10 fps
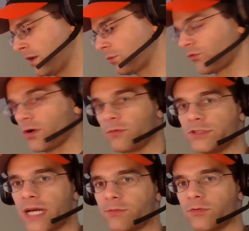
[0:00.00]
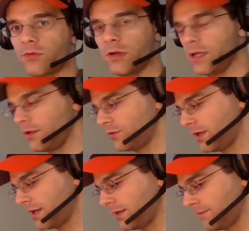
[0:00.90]
We'll start with chapter 48
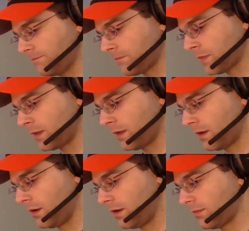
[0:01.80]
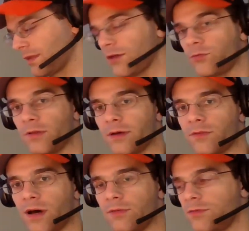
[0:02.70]
today. Um, last we
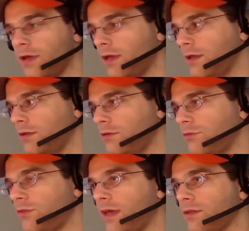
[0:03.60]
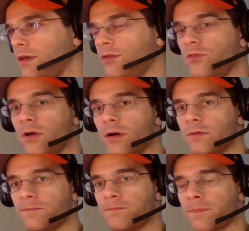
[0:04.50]
left off, Stanley and
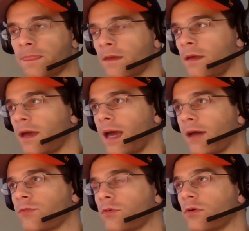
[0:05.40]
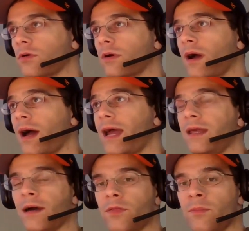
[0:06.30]
Zero, after
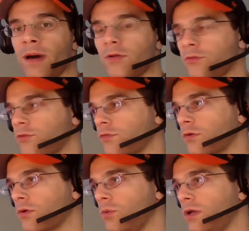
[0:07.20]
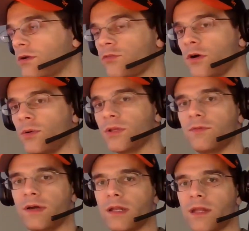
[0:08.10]
hiding out in the mountains for a week or so and
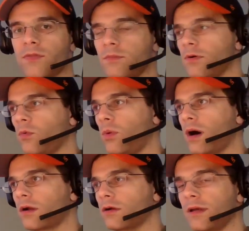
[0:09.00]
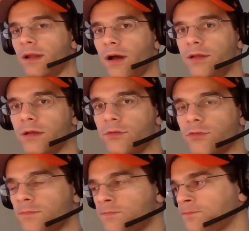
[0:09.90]
living on nothing but water and onions,